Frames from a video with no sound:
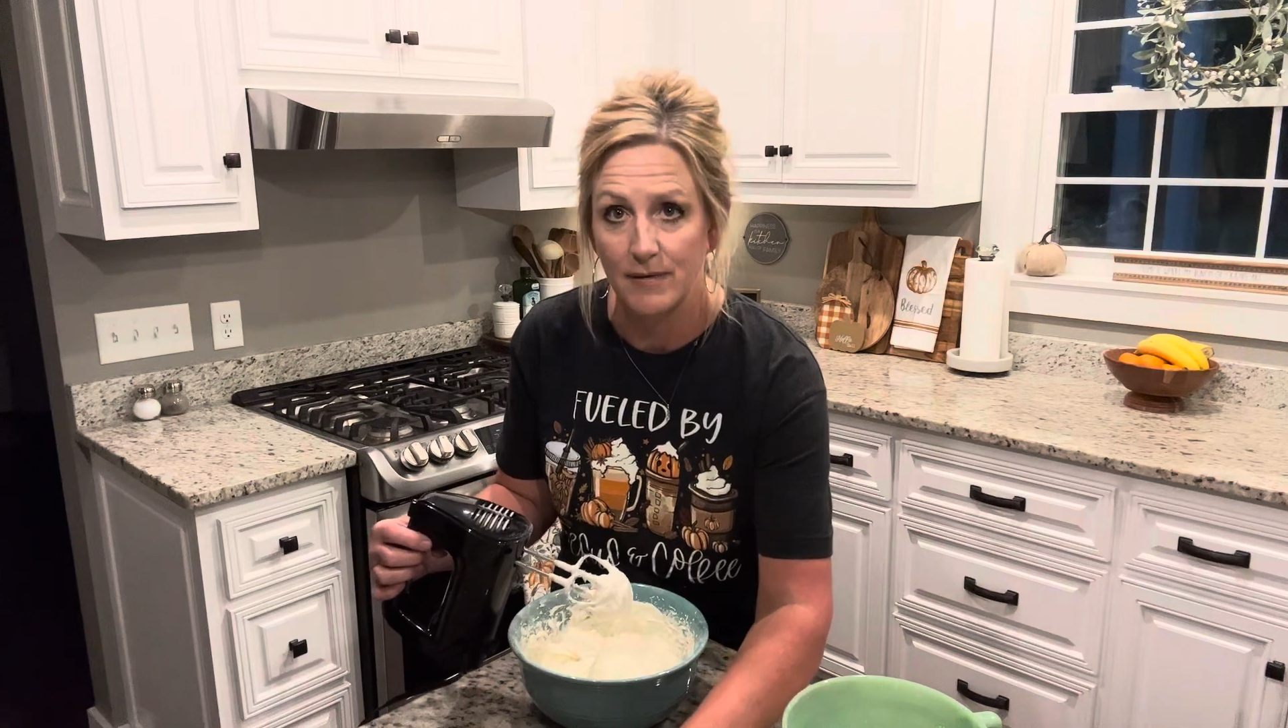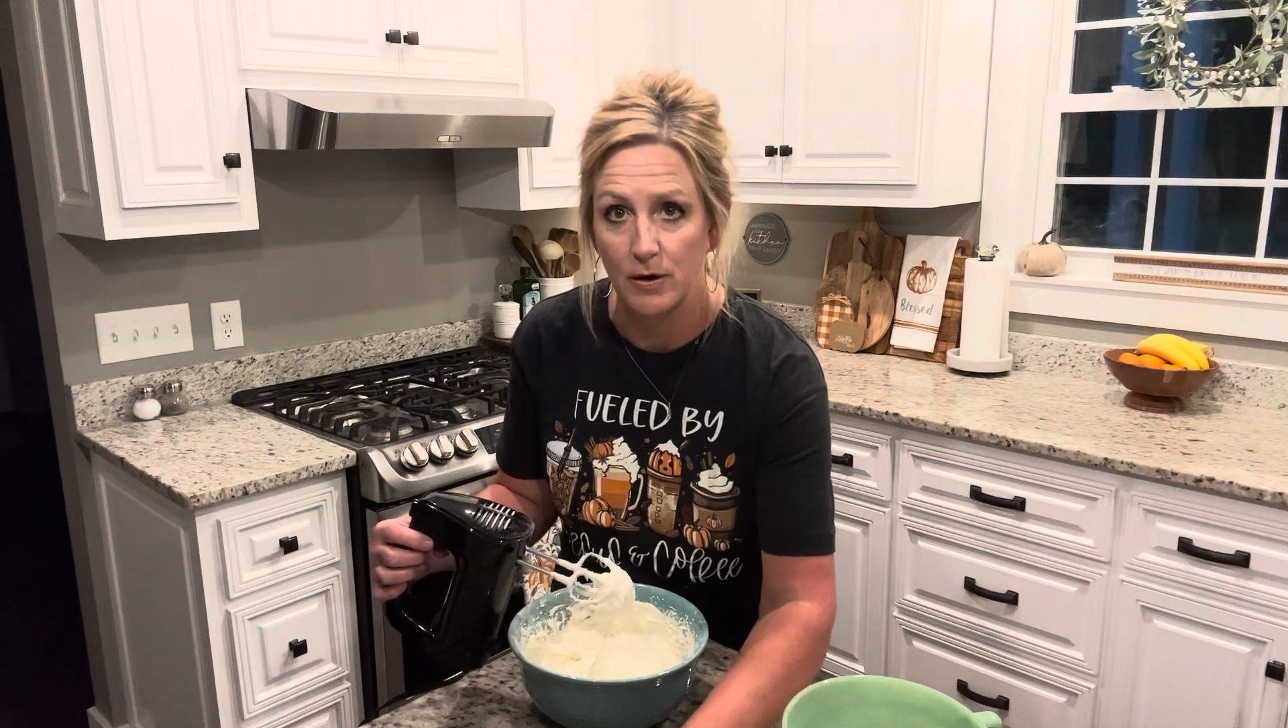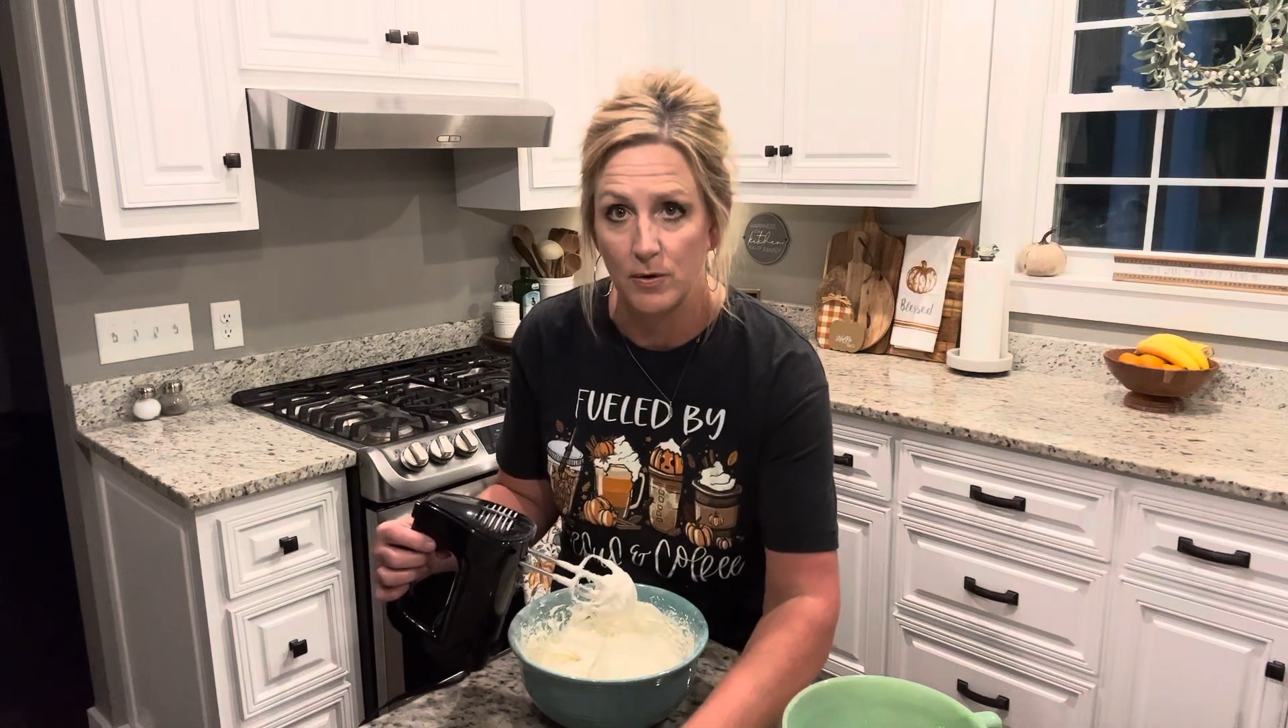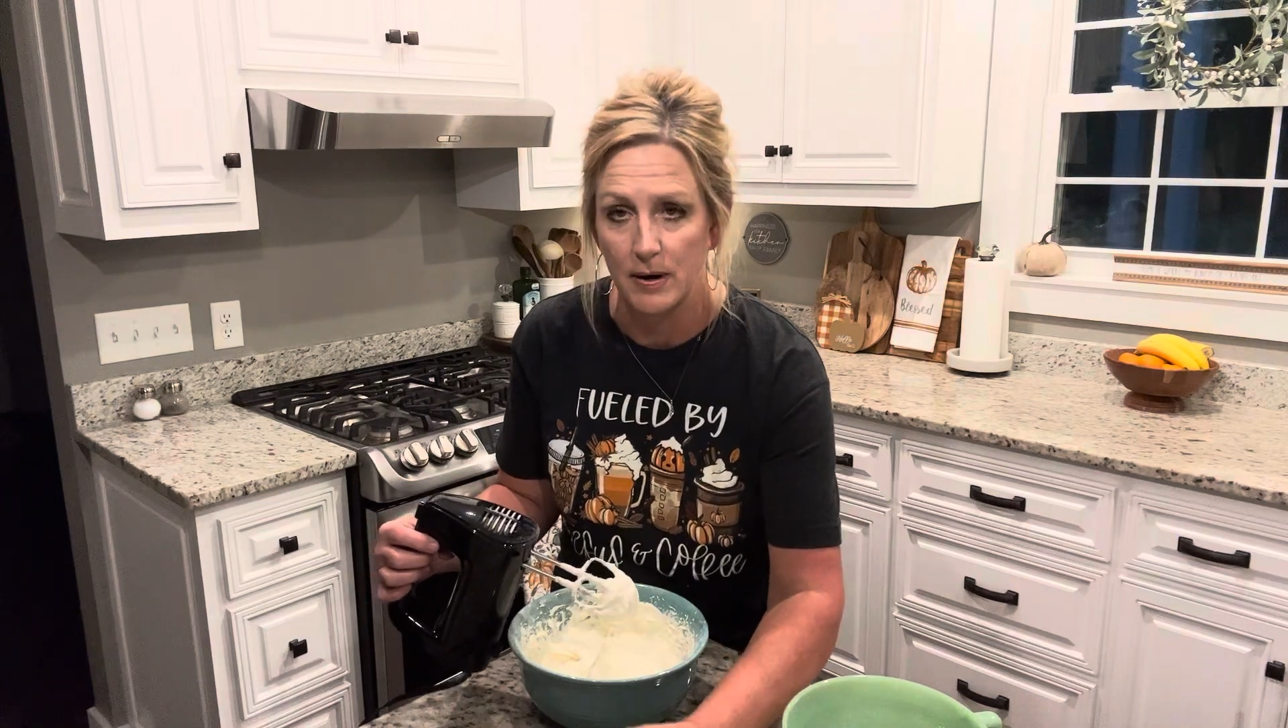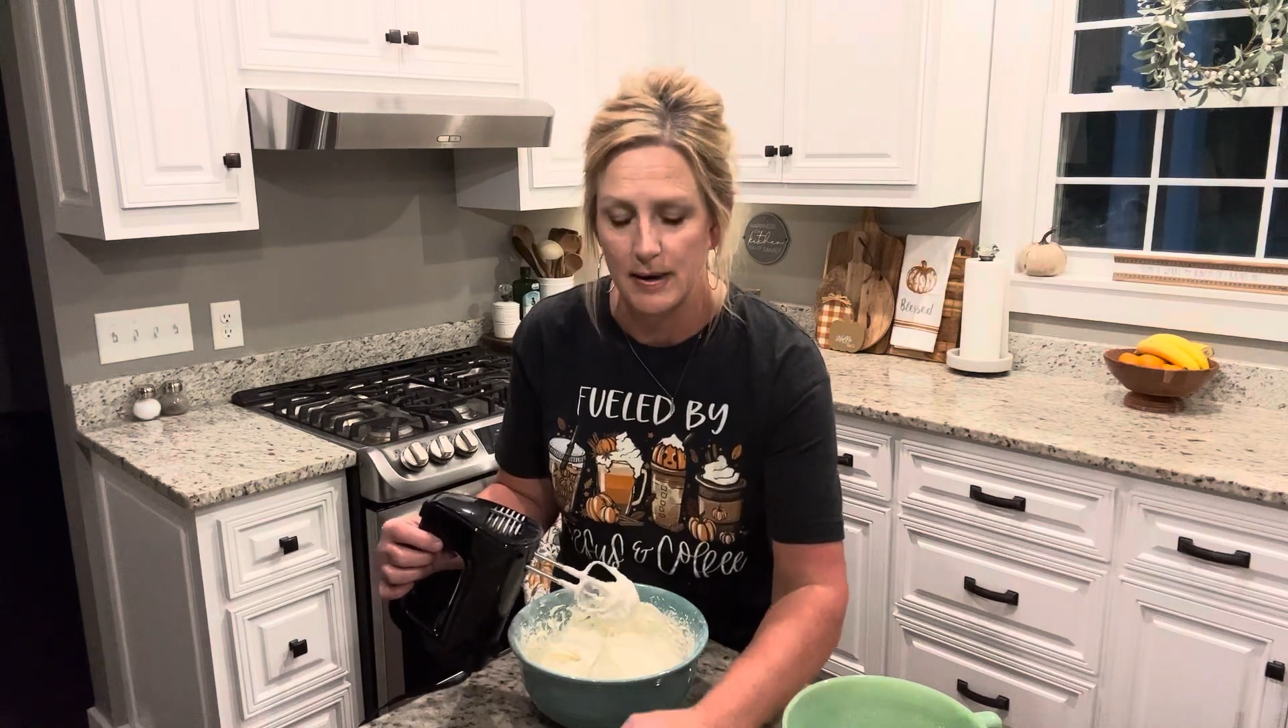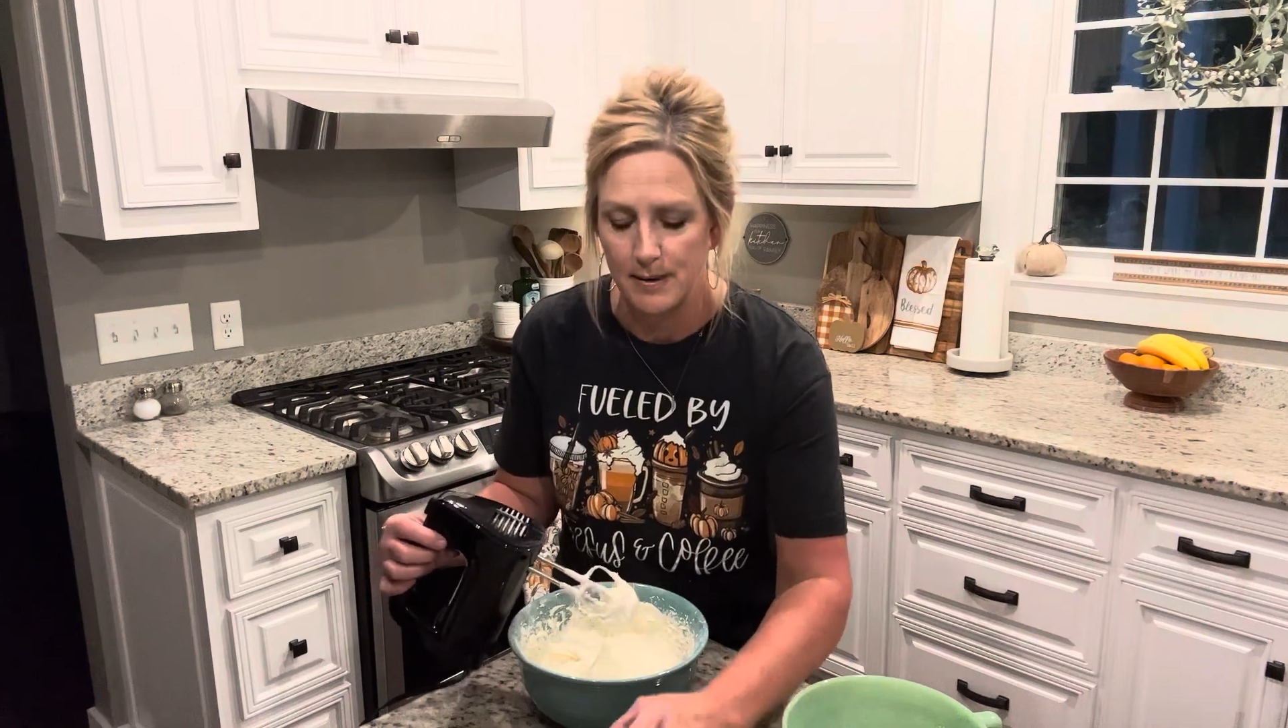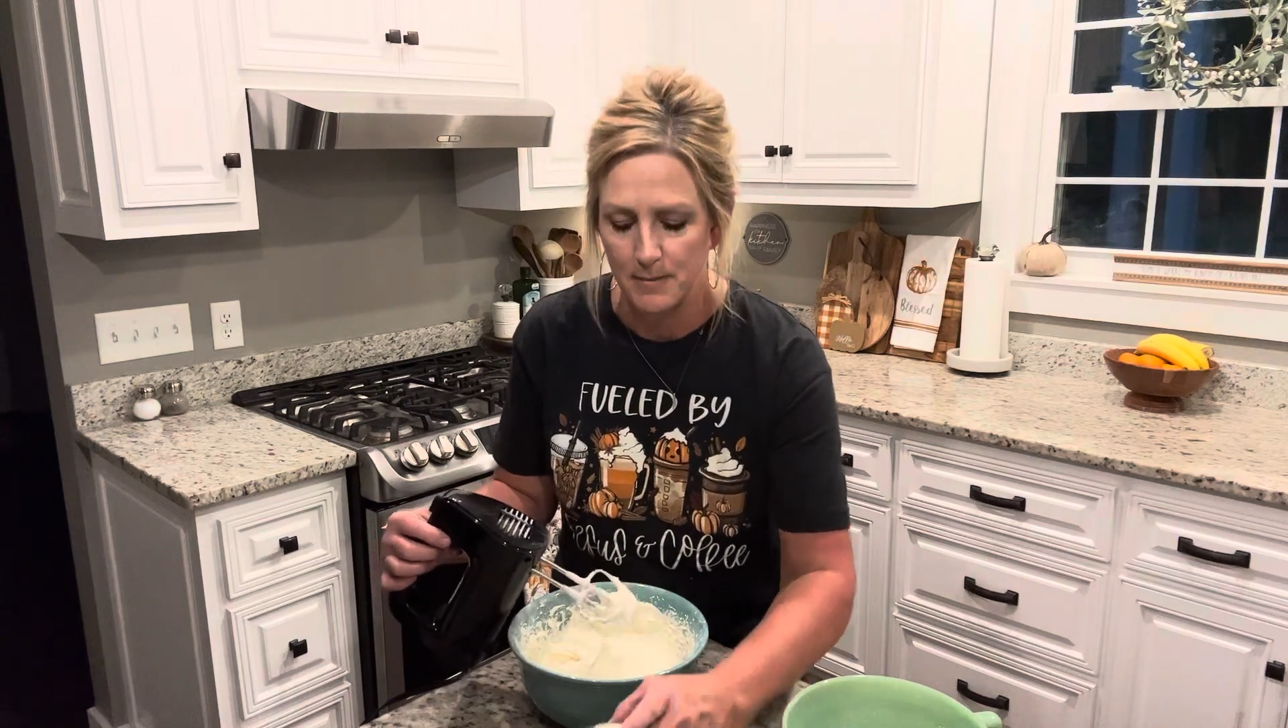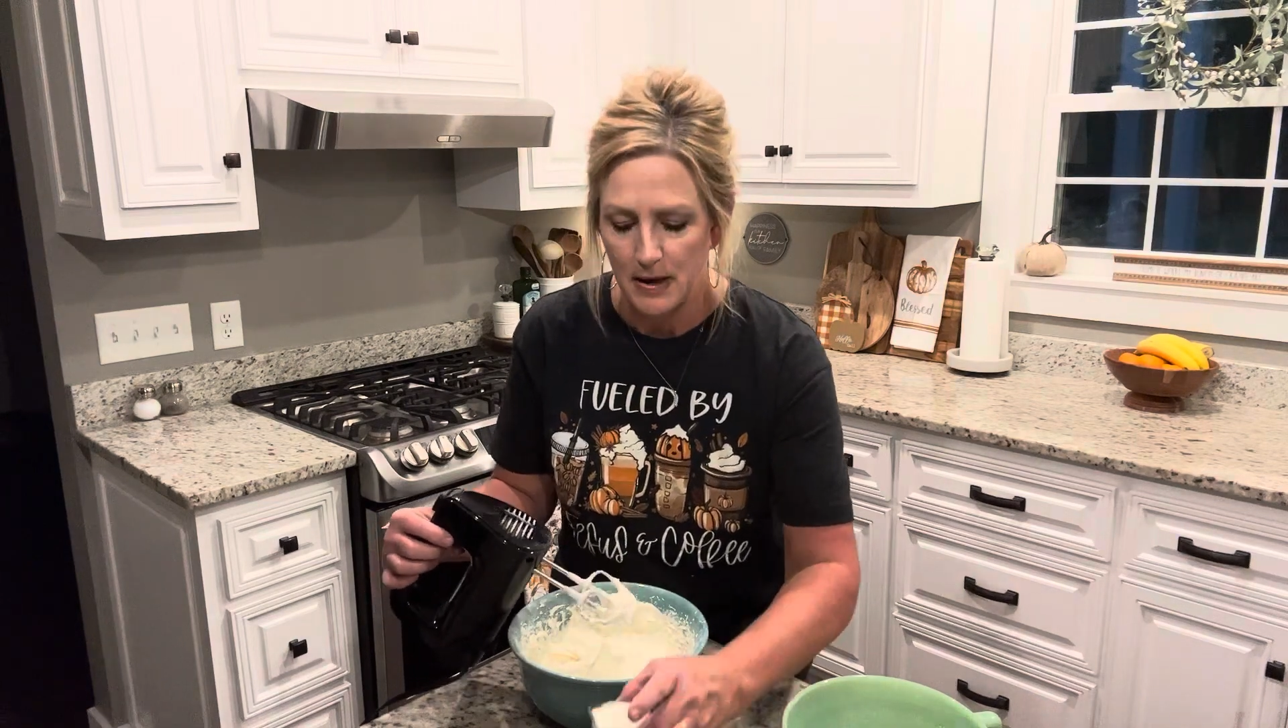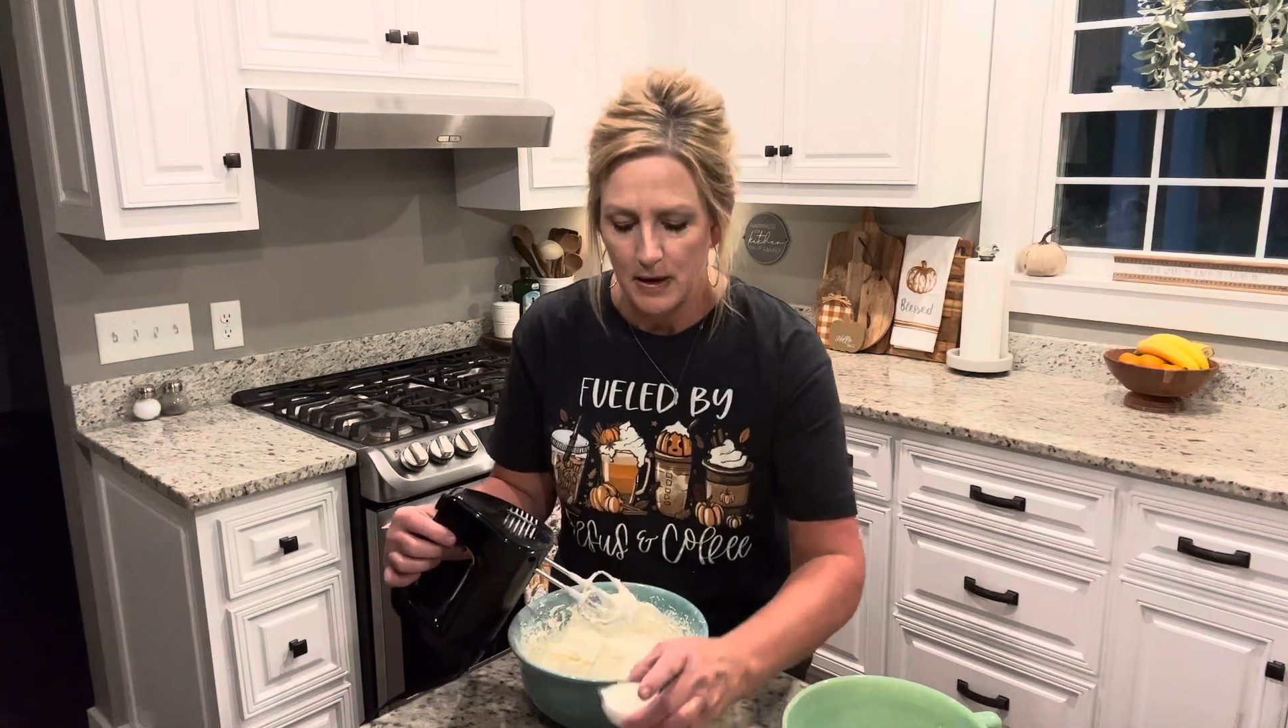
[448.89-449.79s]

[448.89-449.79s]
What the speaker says: cream.